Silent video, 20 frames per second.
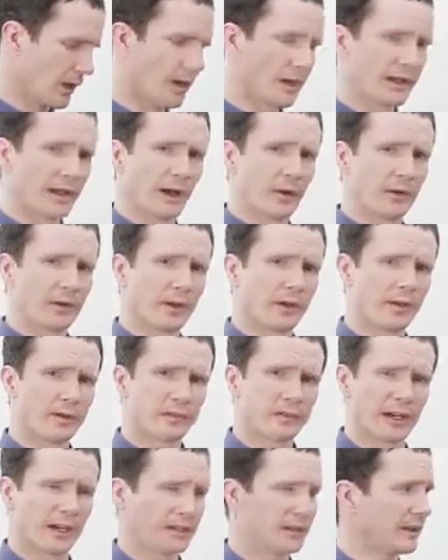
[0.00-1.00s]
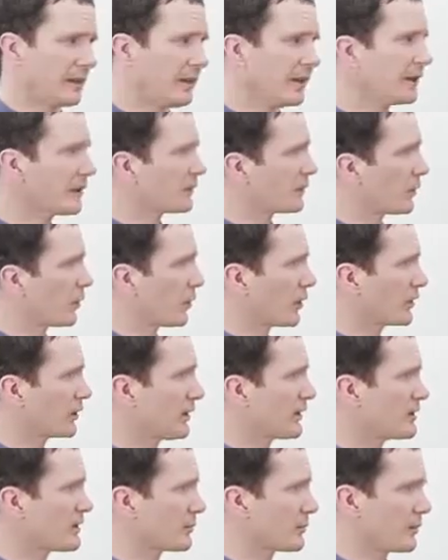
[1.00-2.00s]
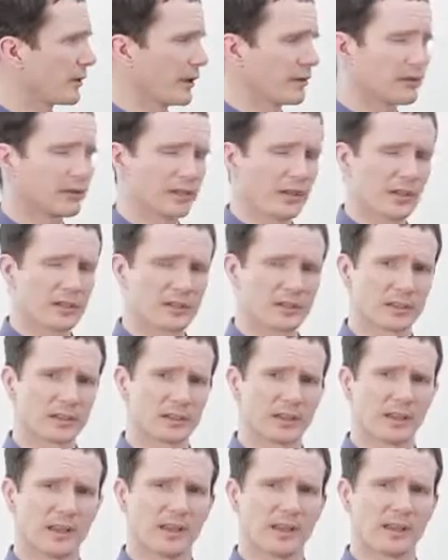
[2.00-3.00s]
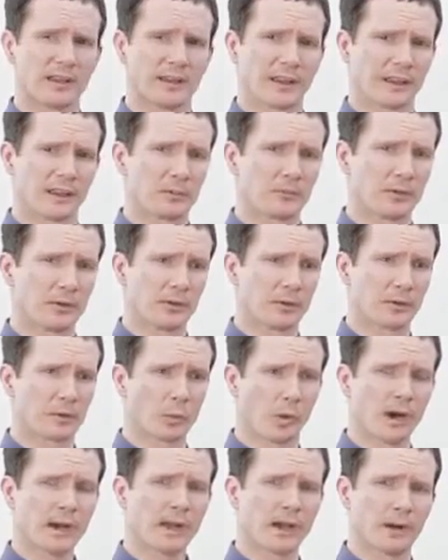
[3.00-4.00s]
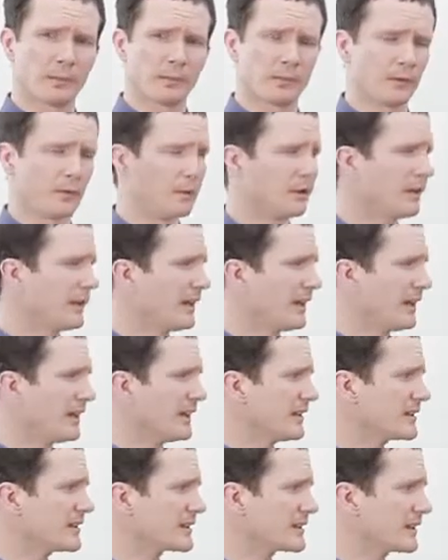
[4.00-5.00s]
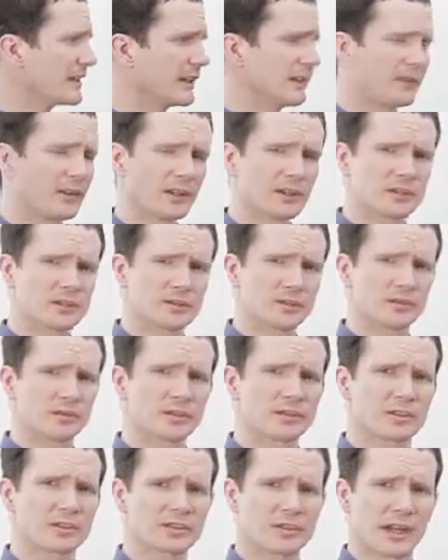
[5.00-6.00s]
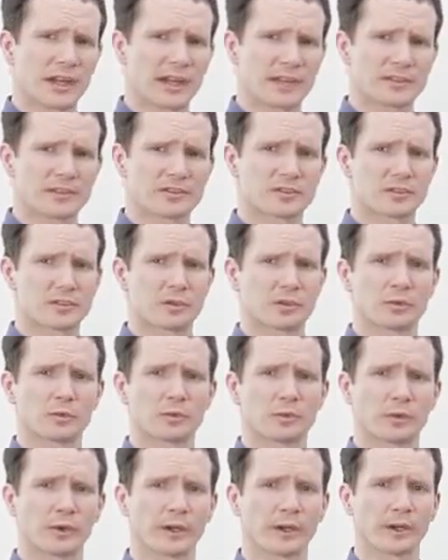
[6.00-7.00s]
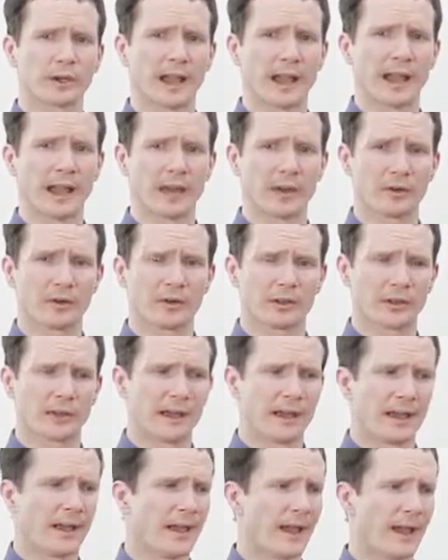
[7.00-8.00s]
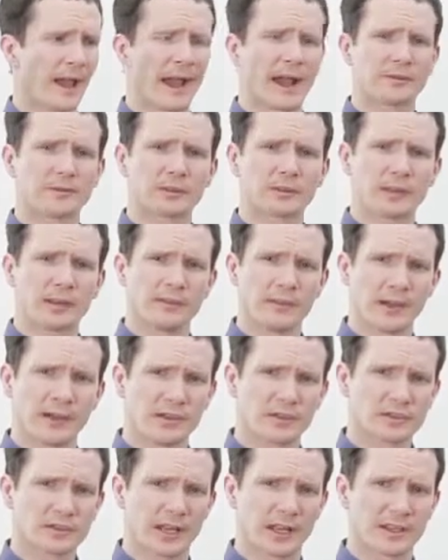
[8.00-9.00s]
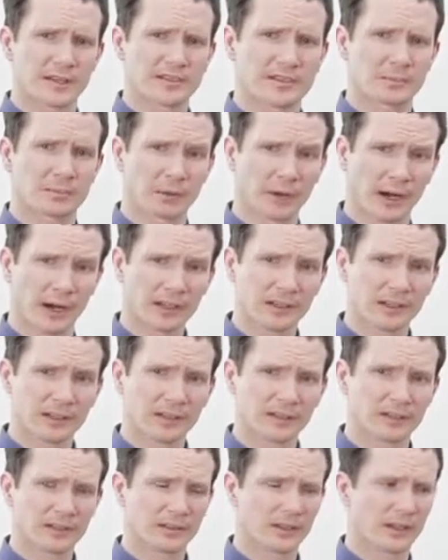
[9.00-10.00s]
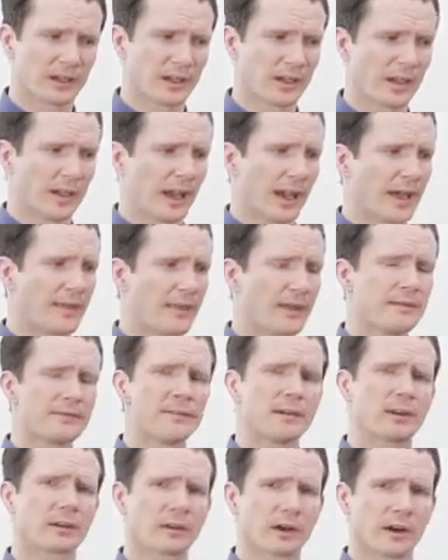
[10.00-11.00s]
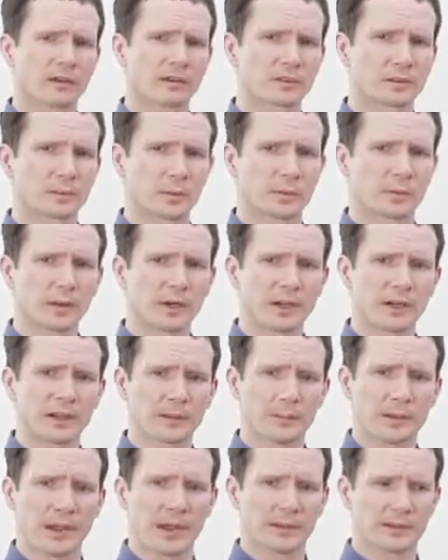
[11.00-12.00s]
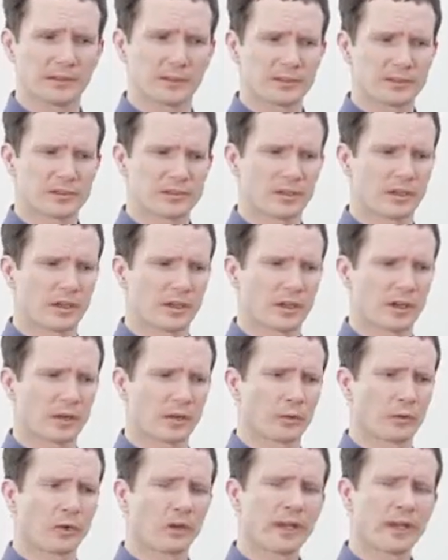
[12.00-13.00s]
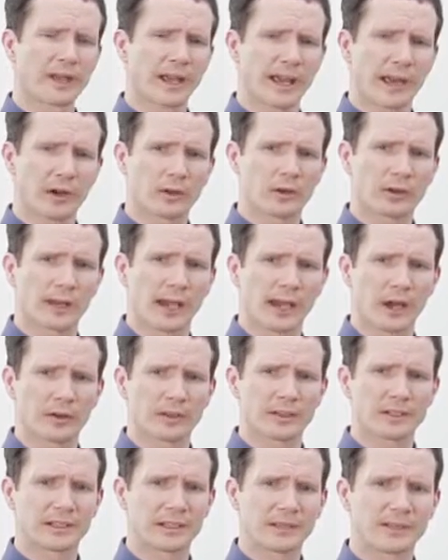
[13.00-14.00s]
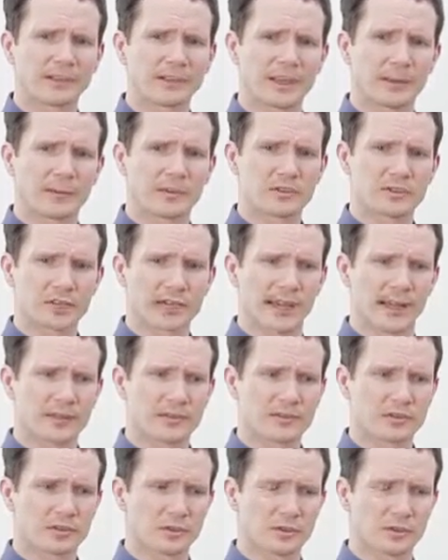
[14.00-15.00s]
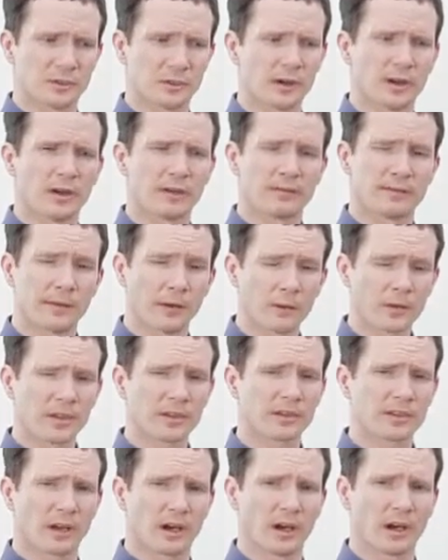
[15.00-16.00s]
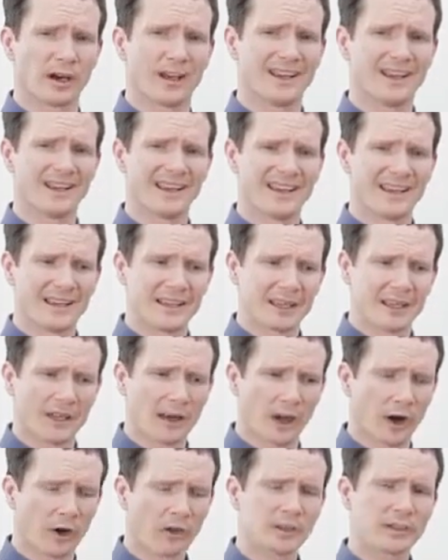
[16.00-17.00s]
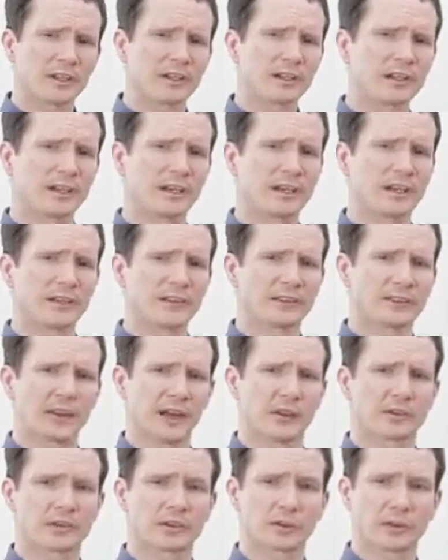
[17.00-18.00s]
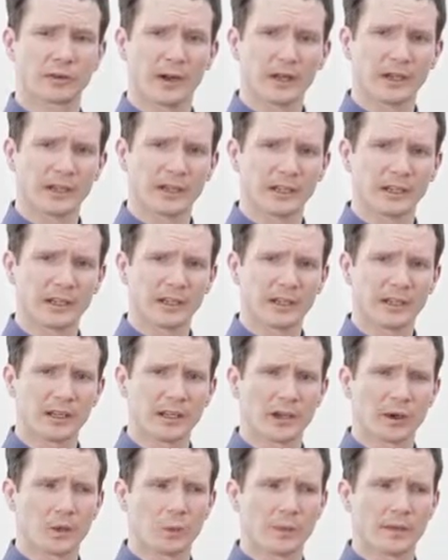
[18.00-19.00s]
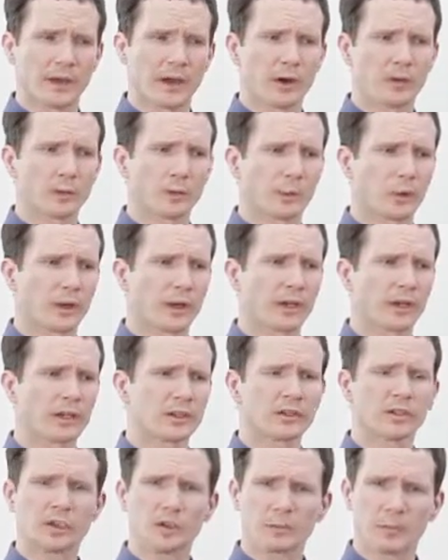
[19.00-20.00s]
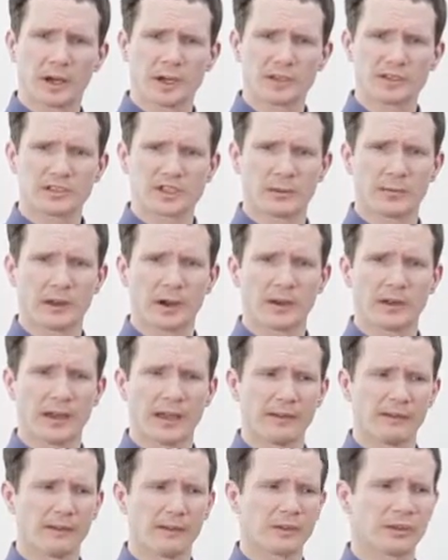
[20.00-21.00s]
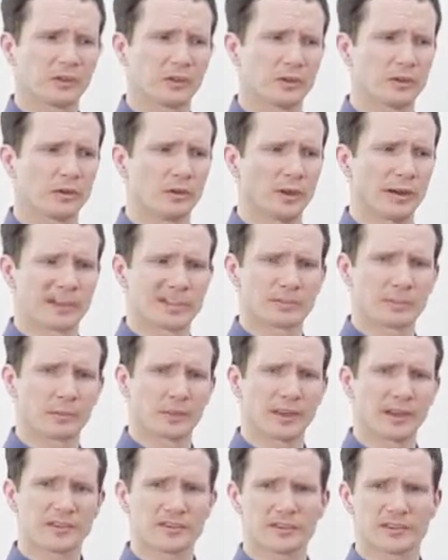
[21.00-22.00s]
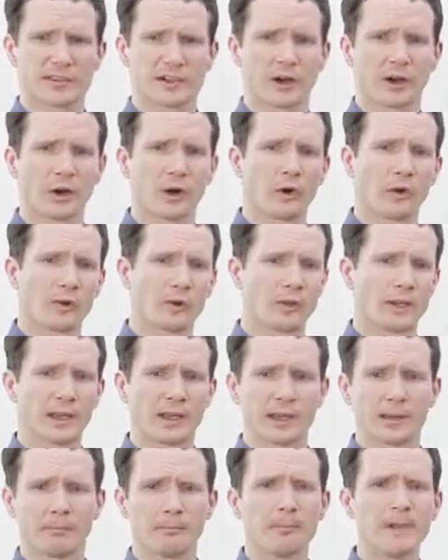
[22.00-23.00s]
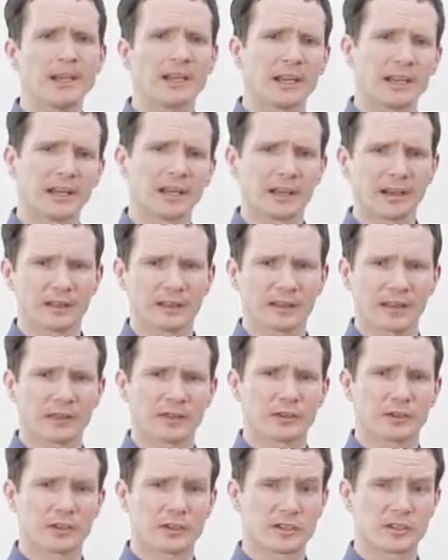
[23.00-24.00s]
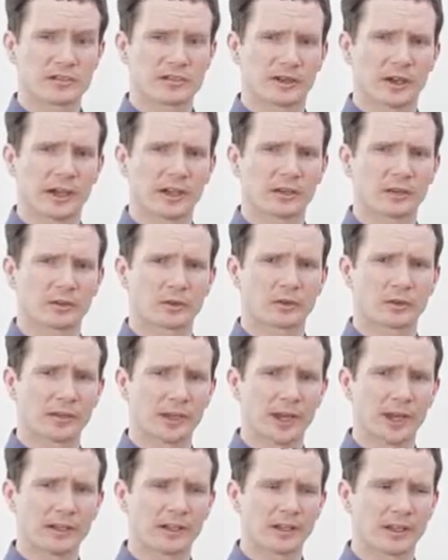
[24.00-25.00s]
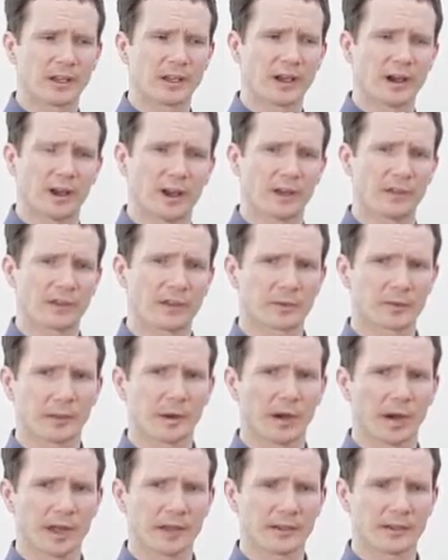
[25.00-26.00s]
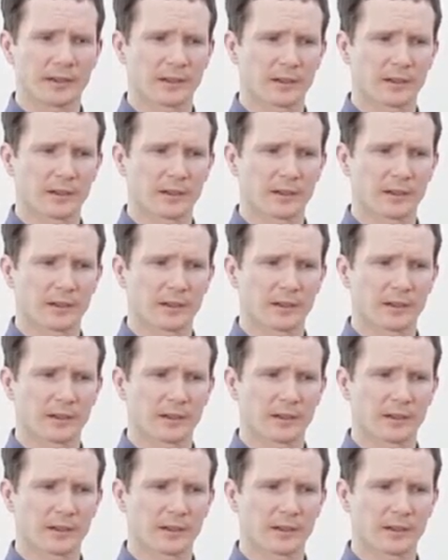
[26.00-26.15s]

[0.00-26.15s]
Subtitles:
Now, another technique for teaching pronunciation that can be quite helpful is giving students the chance to read aloud. After they've had a chance to practice and they feel comfortable reading the passage, reading out loud gives them the chance to focus on articulating the sounds correctly without worrying too much about having to express their own meaning that they're just trying to create on the spot,